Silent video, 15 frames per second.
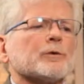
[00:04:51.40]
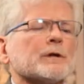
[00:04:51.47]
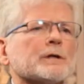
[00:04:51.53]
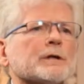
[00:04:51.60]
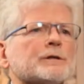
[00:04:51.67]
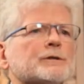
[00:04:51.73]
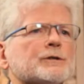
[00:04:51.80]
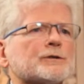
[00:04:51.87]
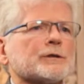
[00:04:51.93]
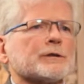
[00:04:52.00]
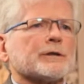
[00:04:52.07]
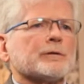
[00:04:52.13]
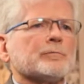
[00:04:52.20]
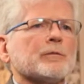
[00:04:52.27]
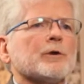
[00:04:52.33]

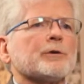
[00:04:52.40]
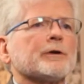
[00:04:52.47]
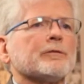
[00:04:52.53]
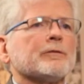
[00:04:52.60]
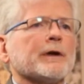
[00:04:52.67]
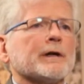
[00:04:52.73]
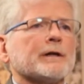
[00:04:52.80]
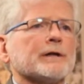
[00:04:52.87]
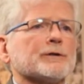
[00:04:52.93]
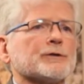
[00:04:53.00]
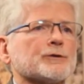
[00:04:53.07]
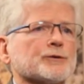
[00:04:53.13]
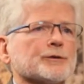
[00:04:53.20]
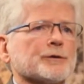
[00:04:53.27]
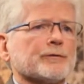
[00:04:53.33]
religiously motivated
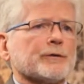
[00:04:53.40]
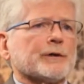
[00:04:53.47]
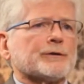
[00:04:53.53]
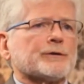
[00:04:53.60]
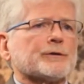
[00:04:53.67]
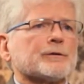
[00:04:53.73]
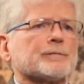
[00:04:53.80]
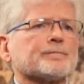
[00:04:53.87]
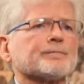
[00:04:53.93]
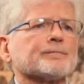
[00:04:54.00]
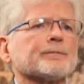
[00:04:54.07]
service